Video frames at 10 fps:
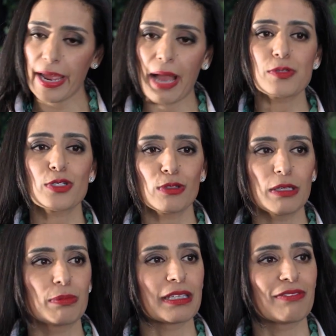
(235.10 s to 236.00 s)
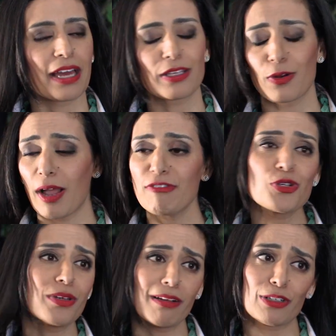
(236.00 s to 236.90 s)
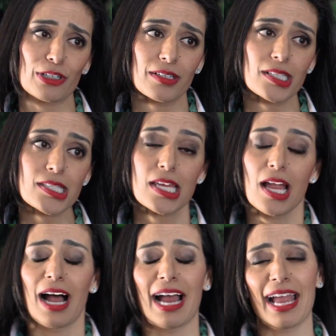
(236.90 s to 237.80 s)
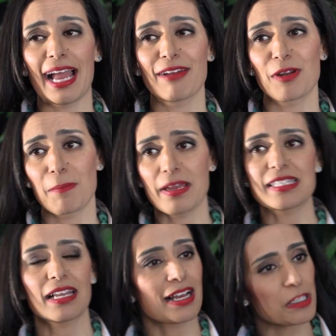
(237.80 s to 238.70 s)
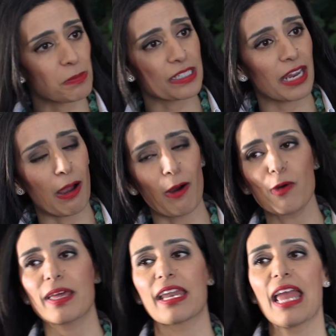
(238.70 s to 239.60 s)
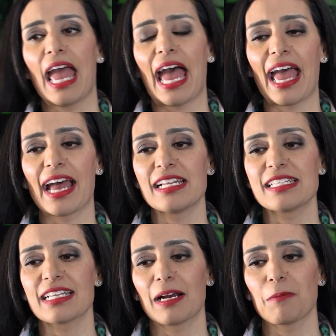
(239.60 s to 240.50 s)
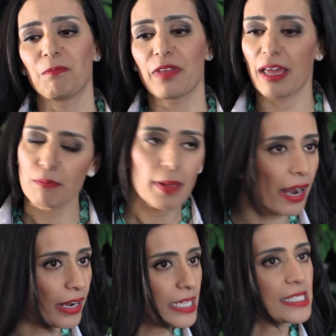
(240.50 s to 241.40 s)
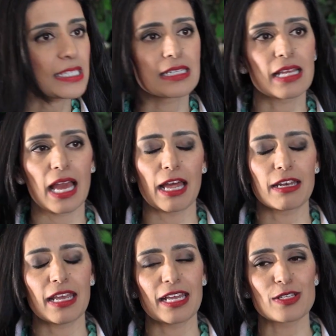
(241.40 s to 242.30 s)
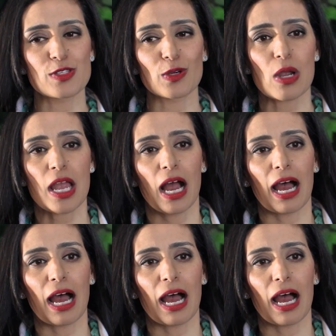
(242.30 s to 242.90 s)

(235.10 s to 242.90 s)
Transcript: I absolutely believe that. I have 2 young girls. I have an amazing husband at home and parents, and so